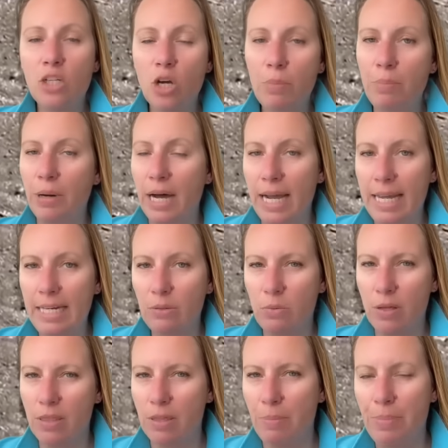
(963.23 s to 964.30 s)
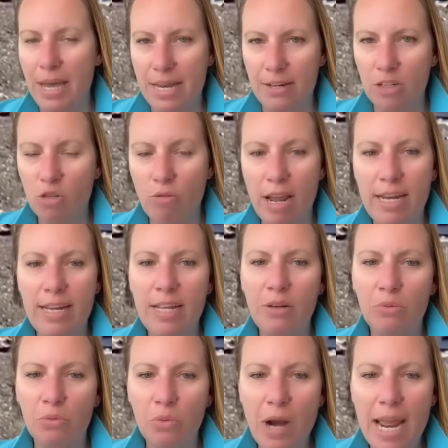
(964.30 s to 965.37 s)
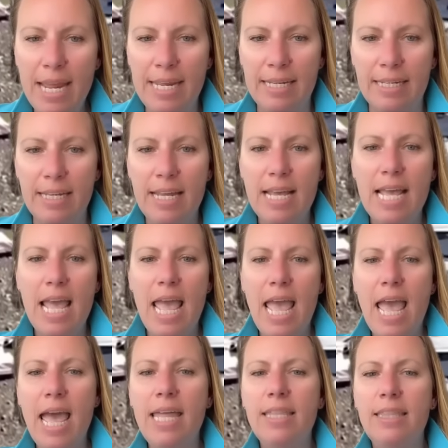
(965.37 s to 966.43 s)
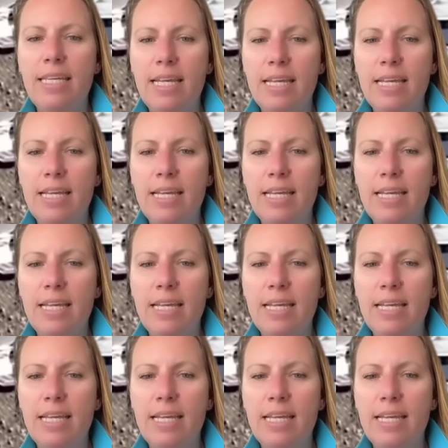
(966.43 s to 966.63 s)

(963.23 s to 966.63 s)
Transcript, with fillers: combined with the penetrating rain and the